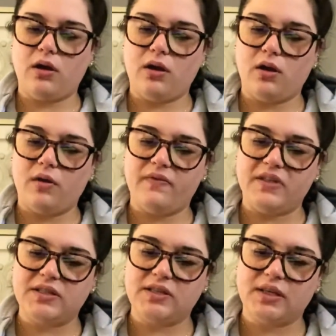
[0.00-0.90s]
of the
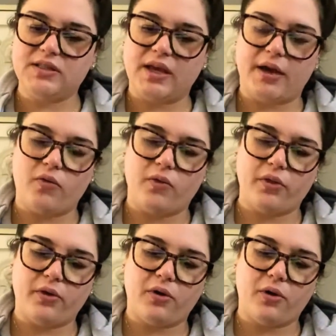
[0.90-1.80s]
zigzag or
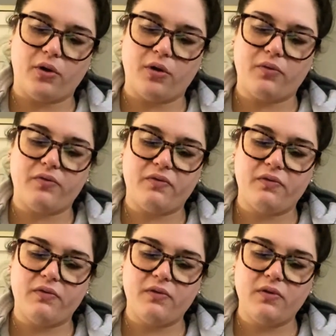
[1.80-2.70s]
the curve.
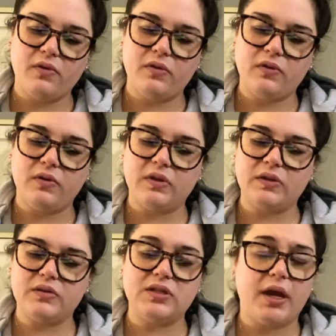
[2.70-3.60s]

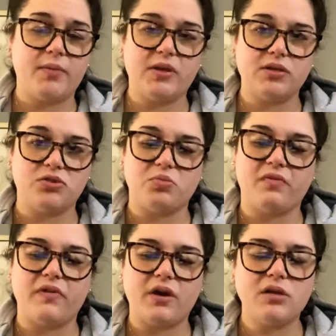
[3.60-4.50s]
Time consuming,
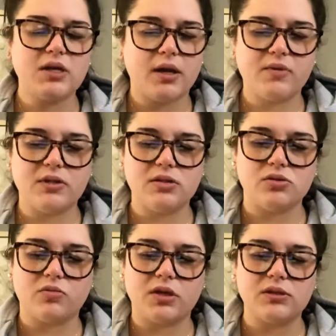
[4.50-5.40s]
very time
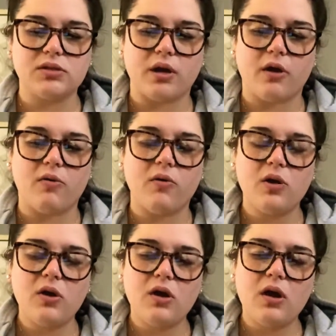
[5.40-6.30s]
consuming. So,
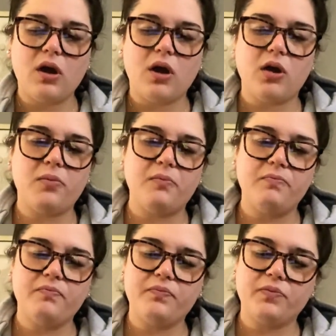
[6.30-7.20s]
and
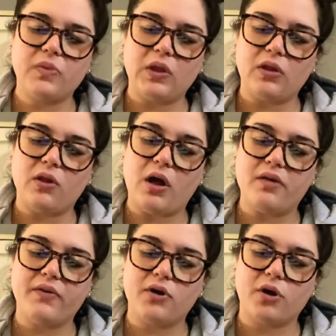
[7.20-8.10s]
a lot
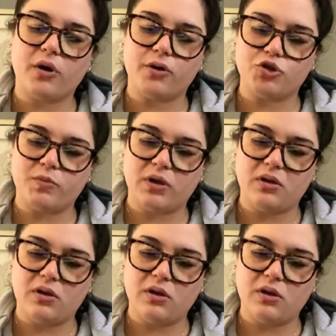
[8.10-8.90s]
of encouragement.